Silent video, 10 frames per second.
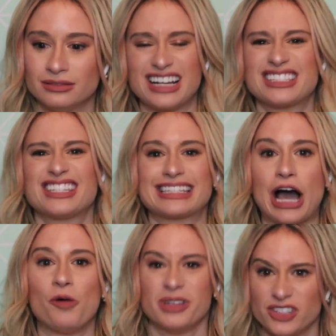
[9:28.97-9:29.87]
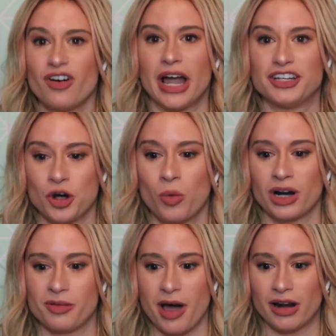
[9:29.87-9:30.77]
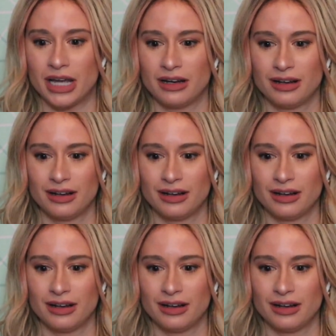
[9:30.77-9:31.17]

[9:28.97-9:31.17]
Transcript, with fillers: Alexa's scalp is fine. Don't worry about it.